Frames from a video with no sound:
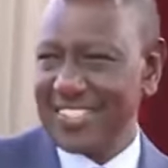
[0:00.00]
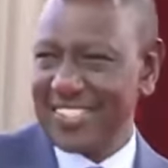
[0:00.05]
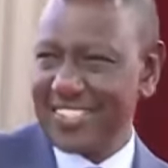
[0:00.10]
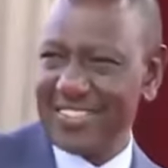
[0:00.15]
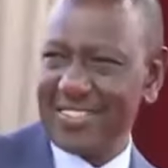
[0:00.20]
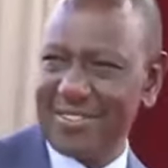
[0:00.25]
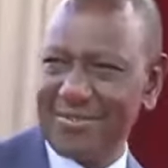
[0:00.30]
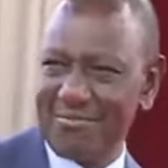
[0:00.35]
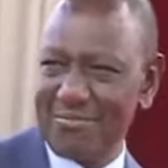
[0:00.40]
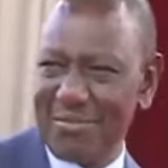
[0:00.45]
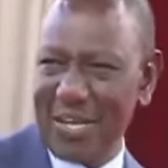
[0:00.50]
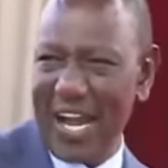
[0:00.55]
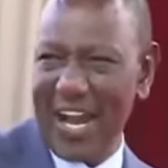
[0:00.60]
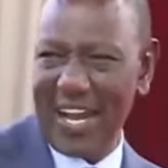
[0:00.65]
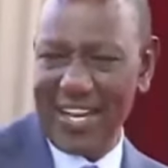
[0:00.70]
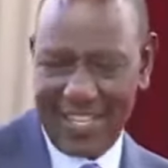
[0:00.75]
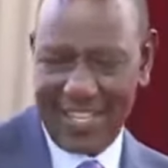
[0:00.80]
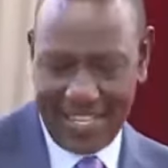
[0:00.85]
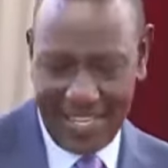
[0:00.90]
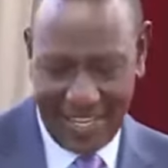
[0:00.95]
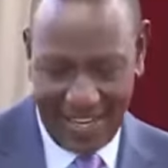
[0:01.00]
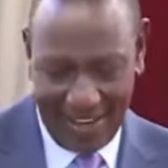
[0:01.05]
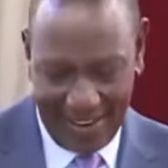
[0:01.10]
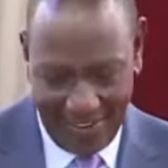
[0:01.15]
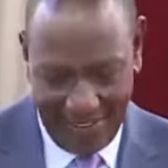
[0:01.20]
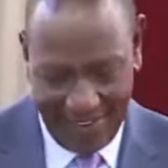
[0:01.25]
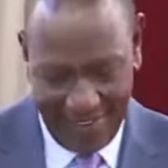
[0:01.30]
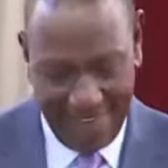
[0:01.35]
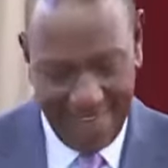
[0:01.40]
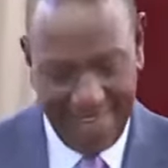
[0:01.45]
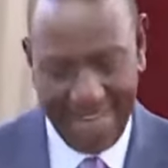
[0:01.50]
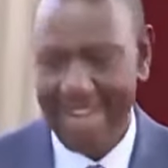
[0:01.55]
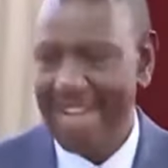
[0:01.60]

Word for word: just behind here,